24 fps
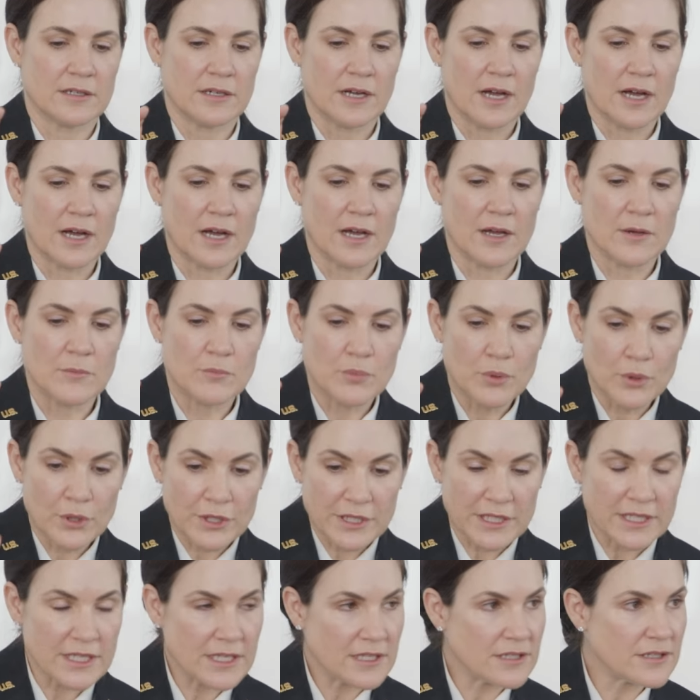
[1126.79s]
uh, put
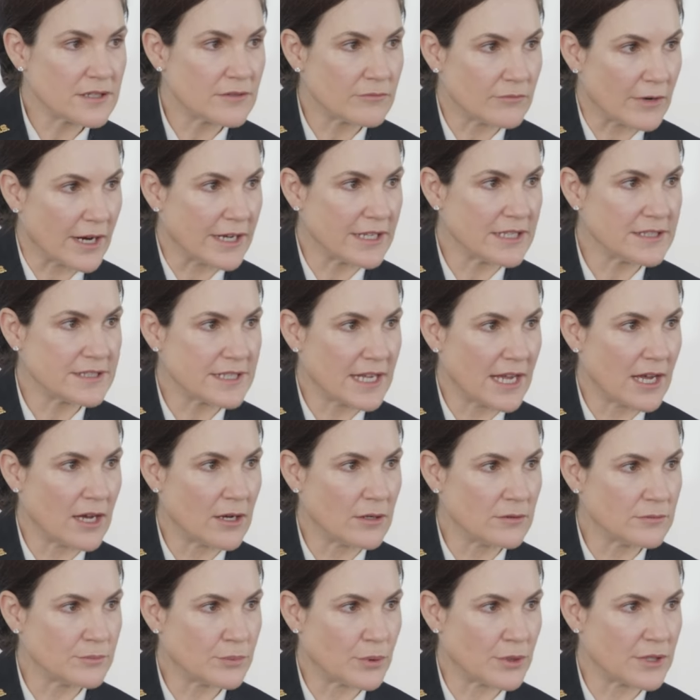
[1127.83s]
it into, write it
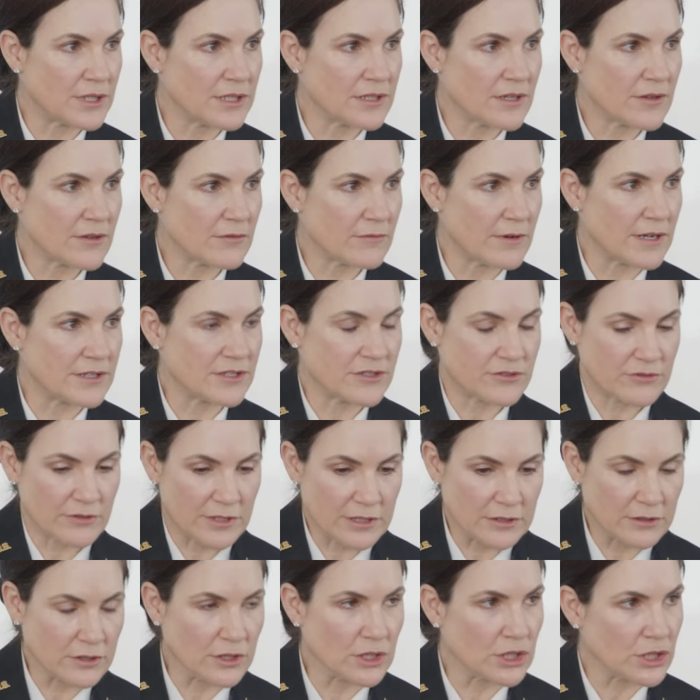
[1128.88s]
down, put it into the
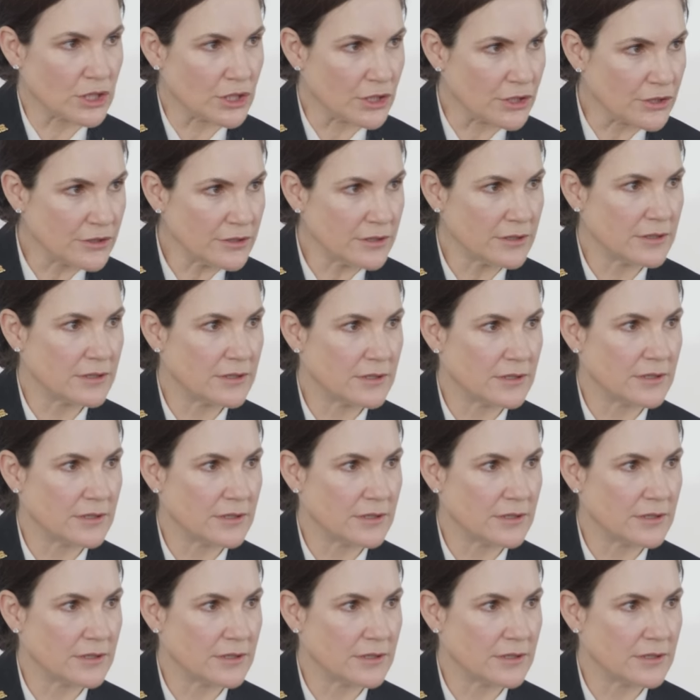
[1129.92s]
registry, learn,